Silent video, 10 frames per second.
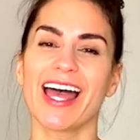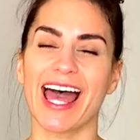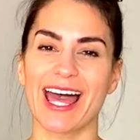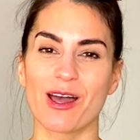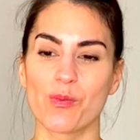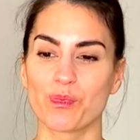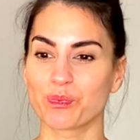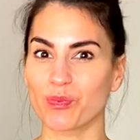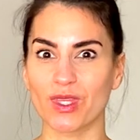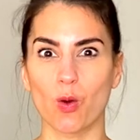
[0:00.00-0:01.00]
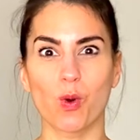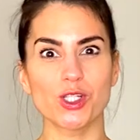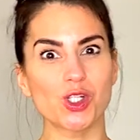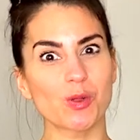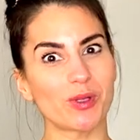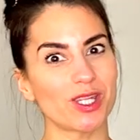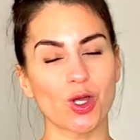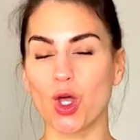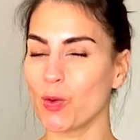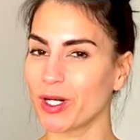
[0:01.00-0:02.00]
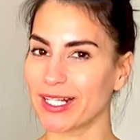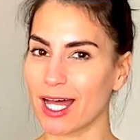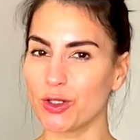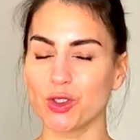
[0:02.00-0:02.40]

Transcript: Um, once you complete the whole workout,